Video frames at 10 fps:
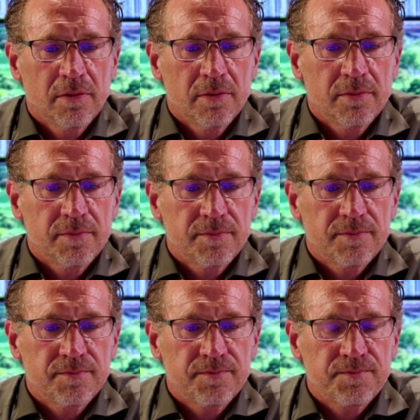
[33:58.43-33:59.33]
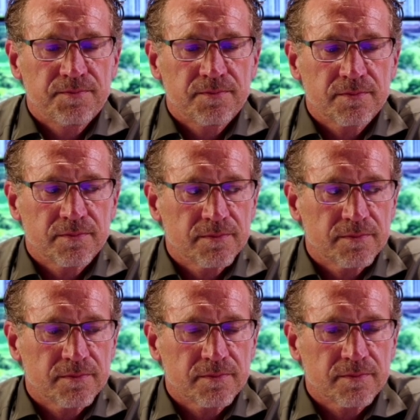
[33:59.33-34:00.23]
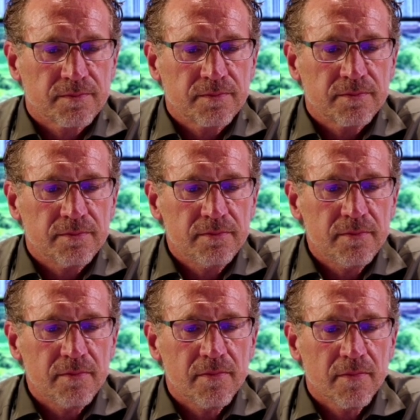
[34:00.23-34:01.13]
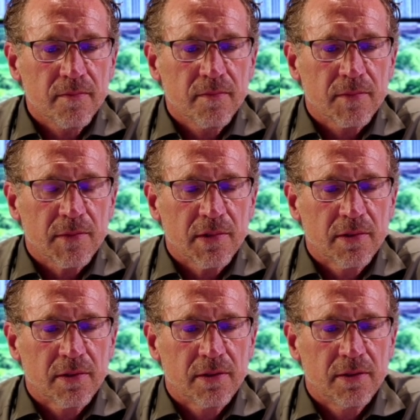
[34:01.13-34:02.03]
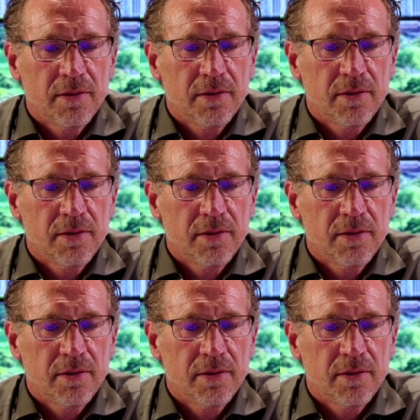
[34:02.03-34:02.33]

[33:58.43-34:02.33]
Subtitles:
[no speech]